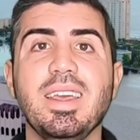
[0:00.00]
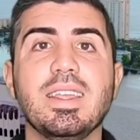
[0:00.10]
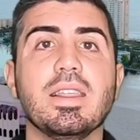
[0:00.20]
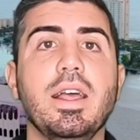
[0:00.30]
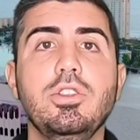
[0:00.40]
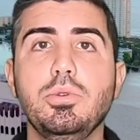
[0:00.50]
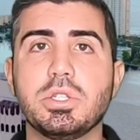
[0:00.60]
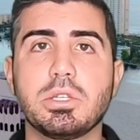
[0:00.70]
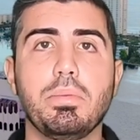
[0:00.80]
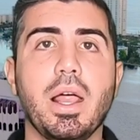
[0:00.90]
It led to a
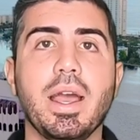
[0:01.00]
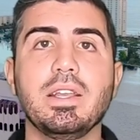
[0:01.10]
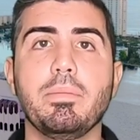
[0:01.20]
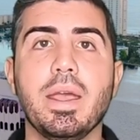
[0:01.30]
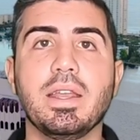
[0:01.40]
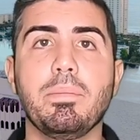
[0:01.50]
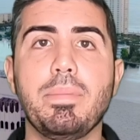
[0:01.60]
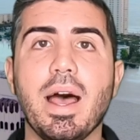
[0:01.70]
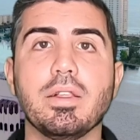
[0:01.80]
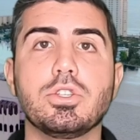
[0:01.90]
supply and demand
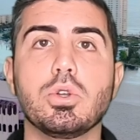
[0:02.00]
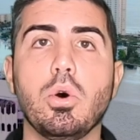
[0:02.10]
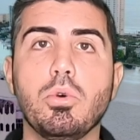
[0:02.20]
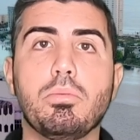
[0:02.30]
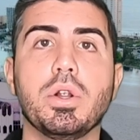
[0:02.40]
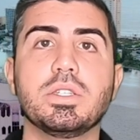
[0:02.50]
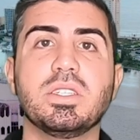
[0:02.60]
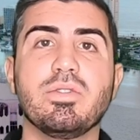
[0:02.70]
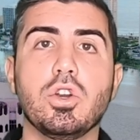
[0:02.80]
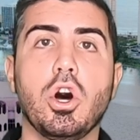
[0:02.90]
imbalance. So home
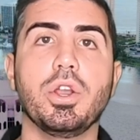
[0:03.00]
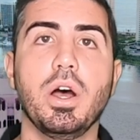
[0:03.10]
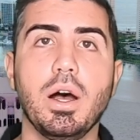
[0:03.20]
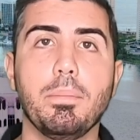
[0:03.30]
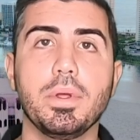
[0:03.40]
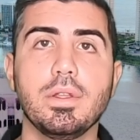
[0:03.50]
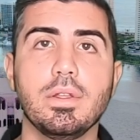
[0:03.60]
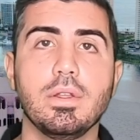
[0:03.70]
prices have gone up.